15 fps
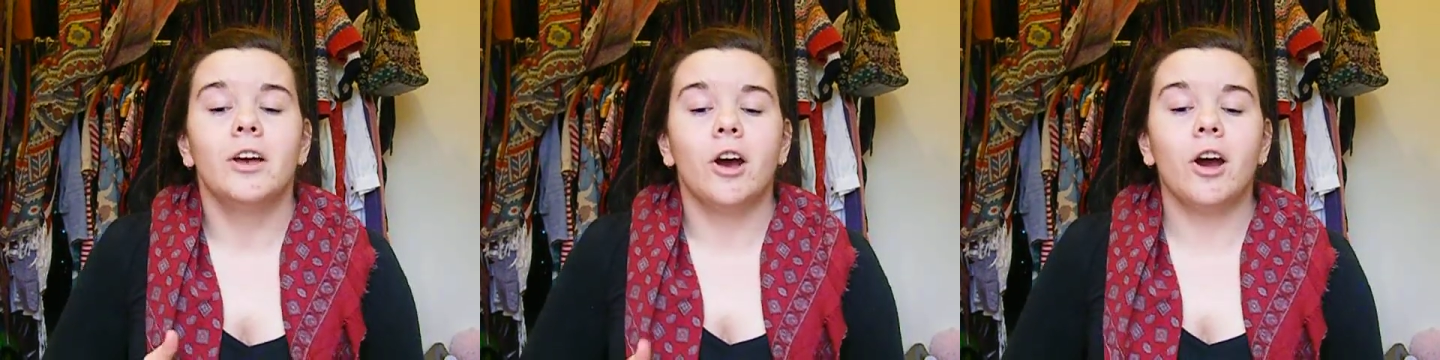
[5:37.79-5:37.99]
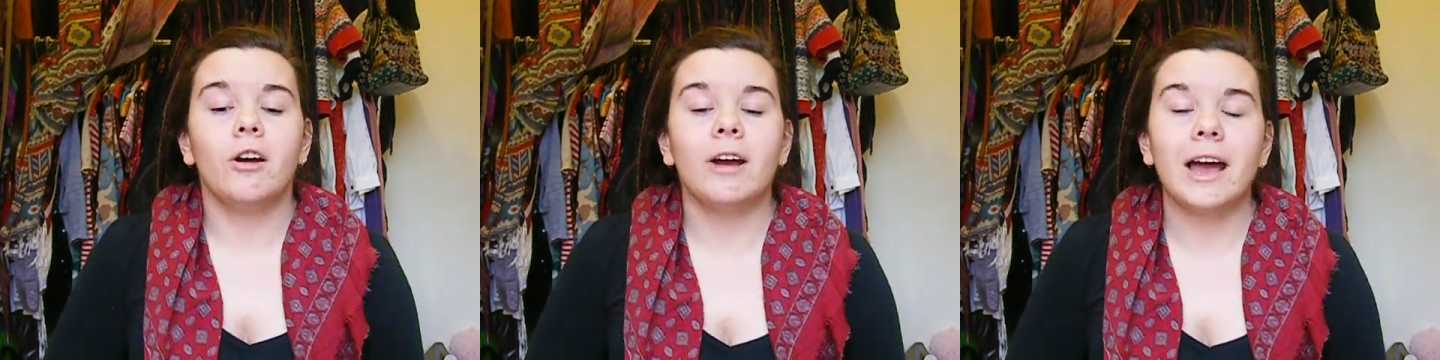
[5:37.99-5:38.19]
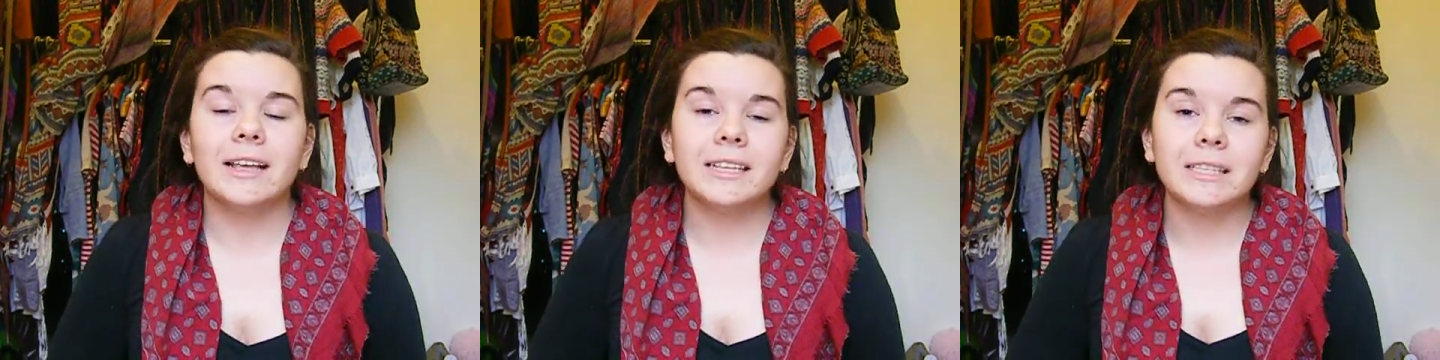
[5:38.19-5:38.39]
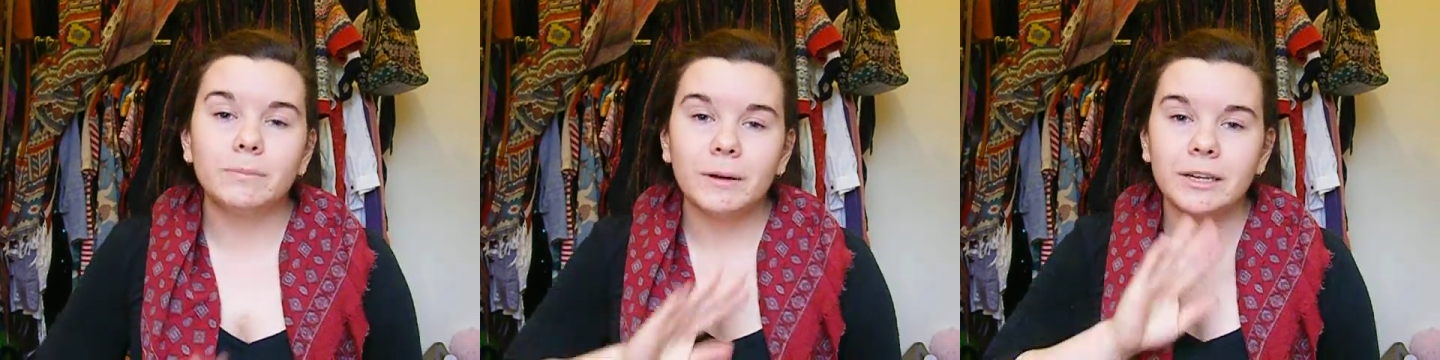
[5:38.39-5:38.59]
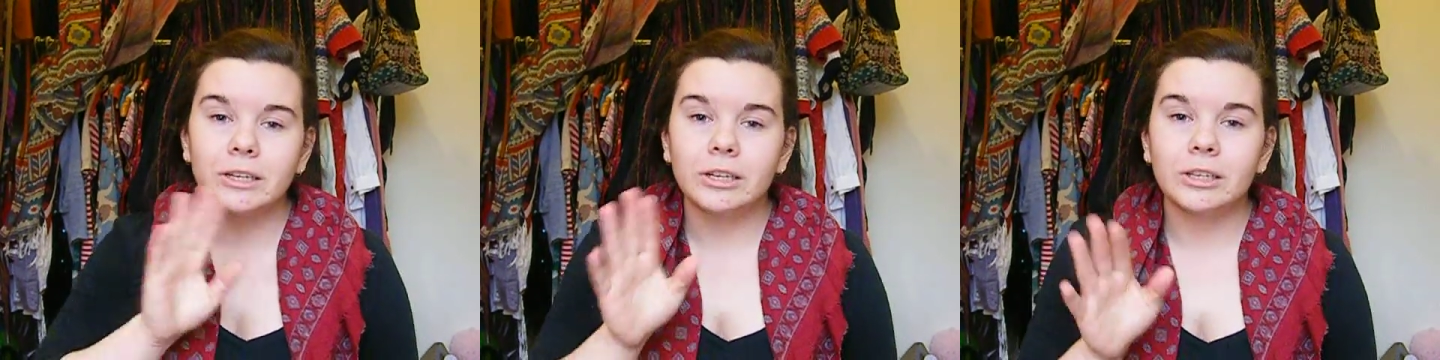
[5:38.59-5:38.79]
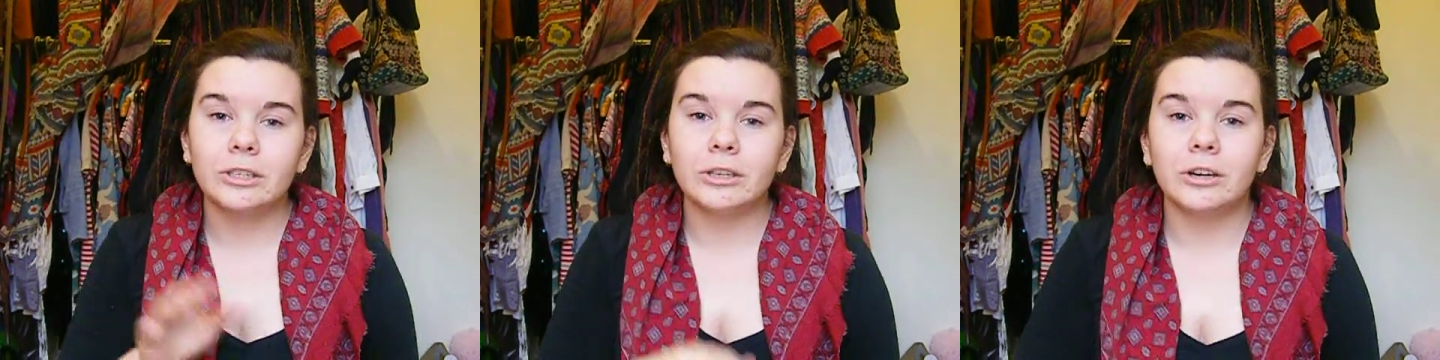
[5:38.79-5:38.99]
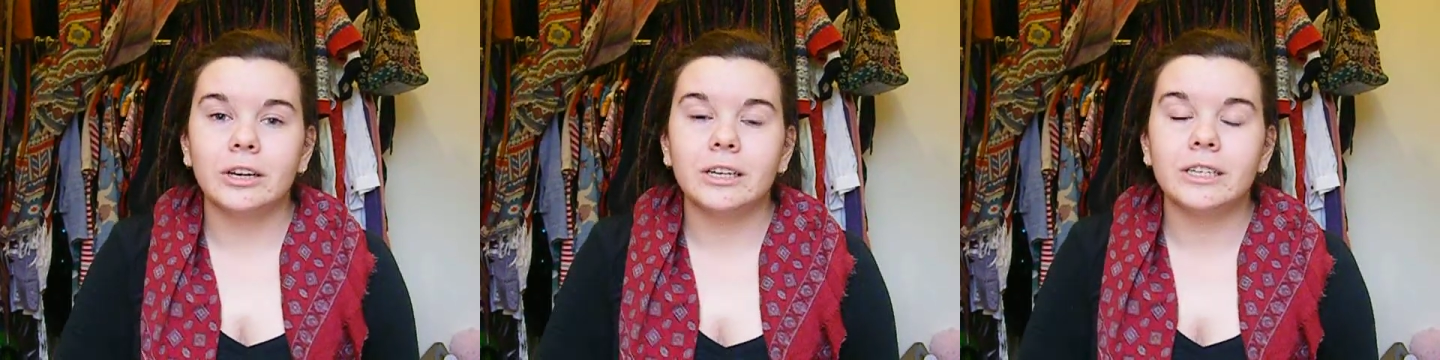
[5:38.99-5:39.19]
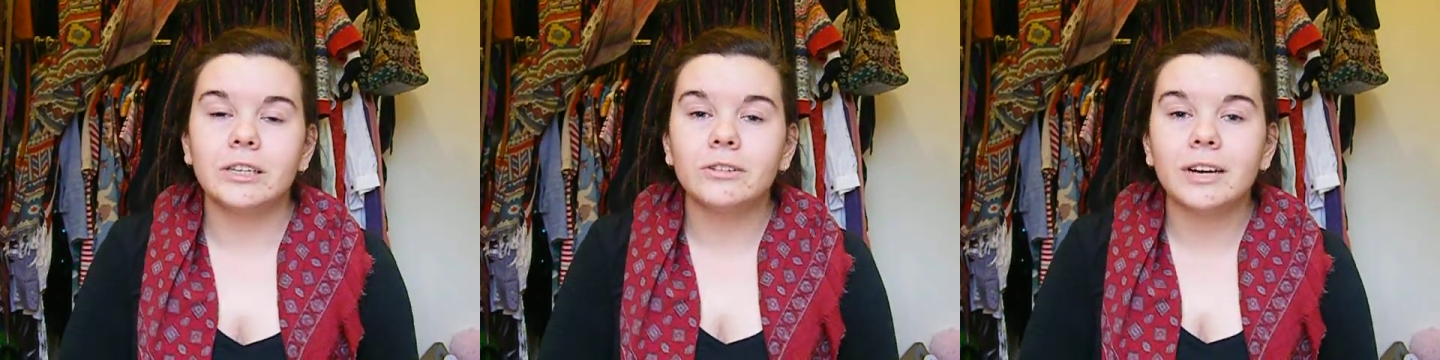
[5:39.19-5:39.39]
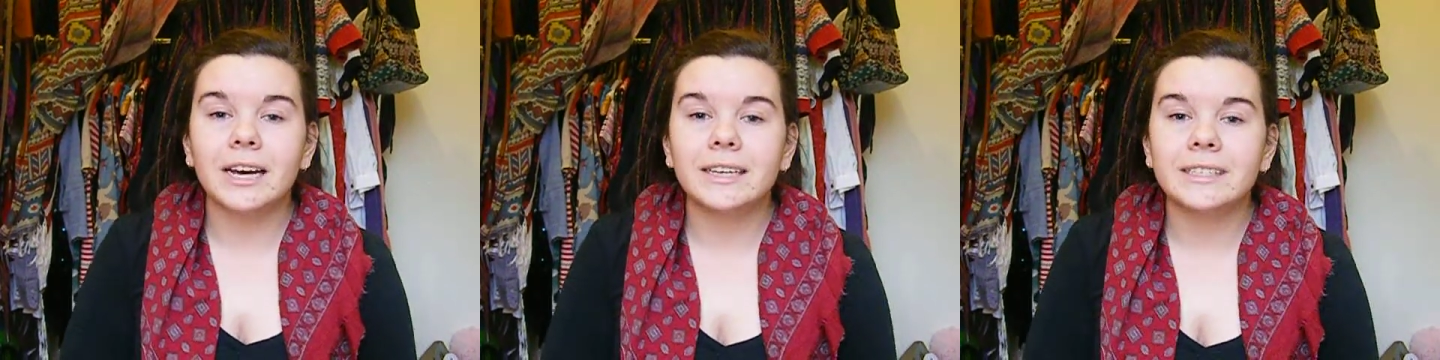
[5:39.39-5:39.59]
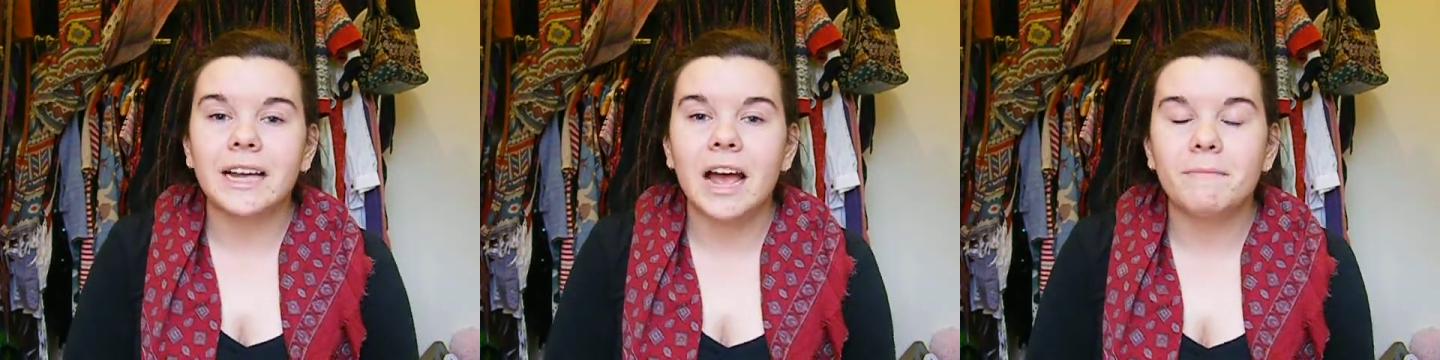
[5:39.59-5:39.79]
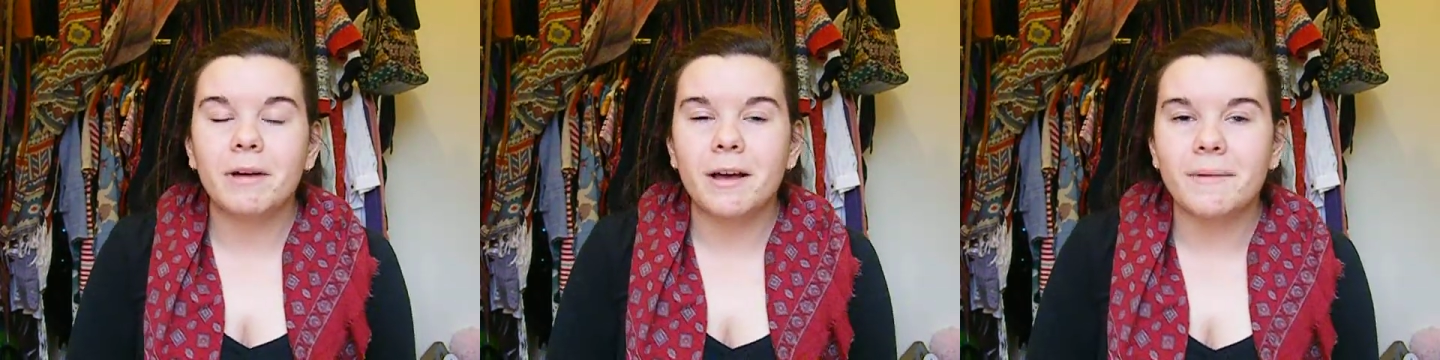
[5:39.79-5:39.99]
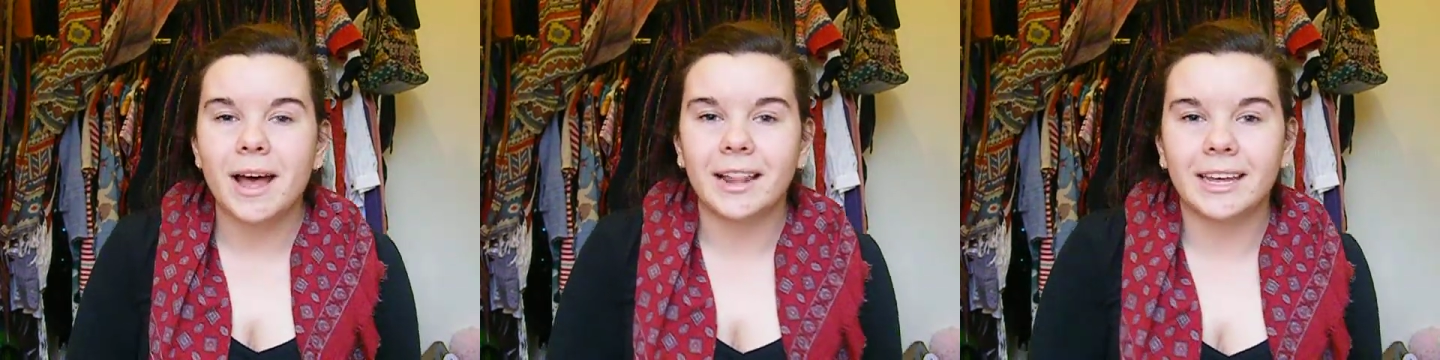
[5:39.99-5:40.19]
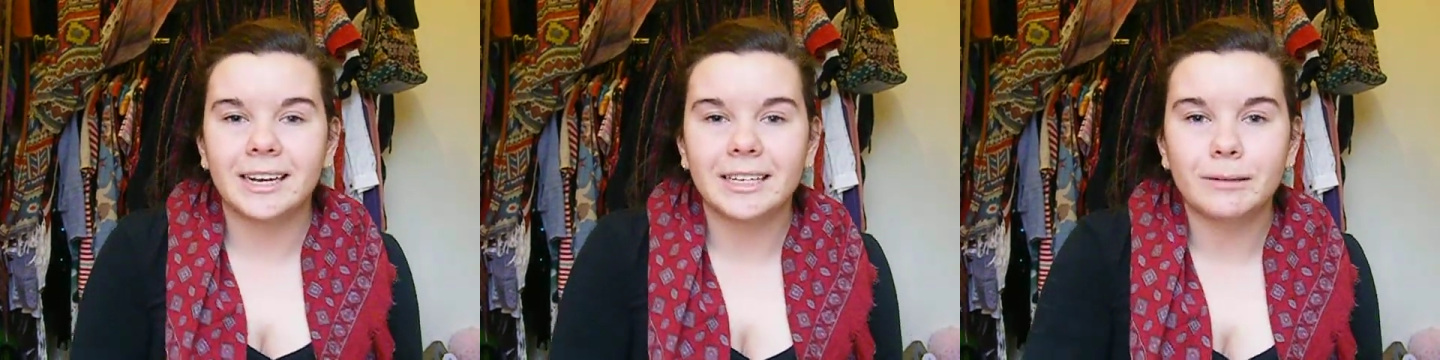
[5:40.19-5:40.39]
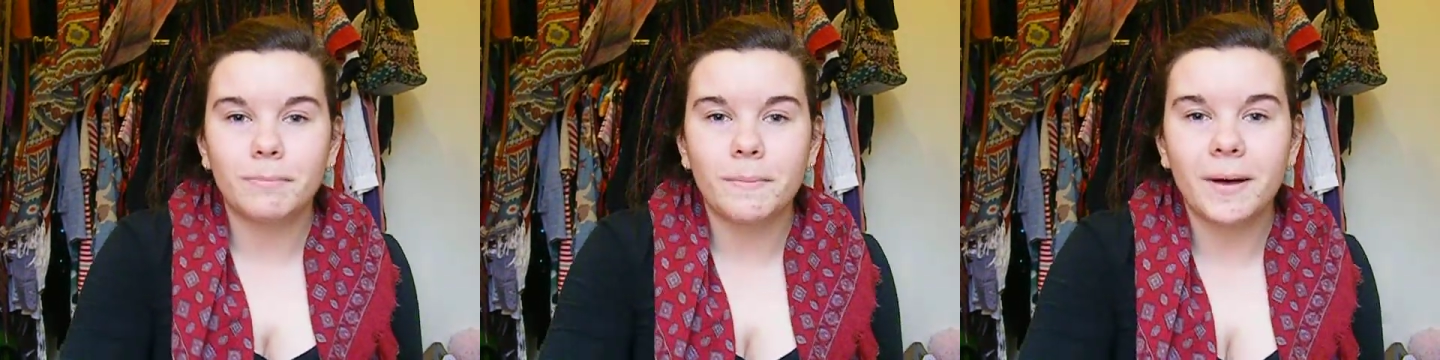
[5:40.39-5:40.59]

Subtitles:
Alright, speak to you soon. Until next time, I'm Alex.